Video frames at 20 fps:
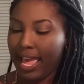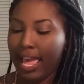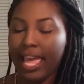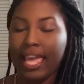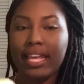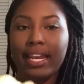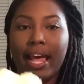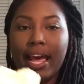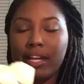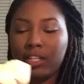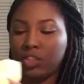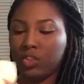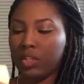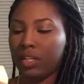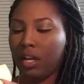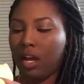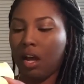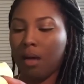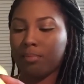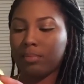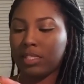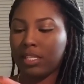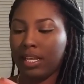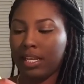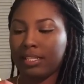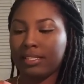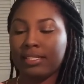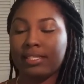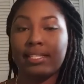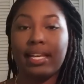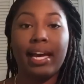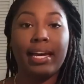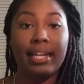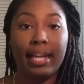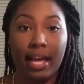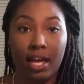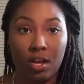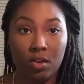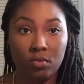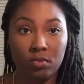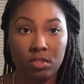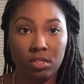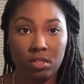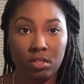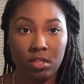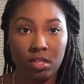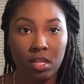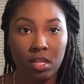It actually comes inside out.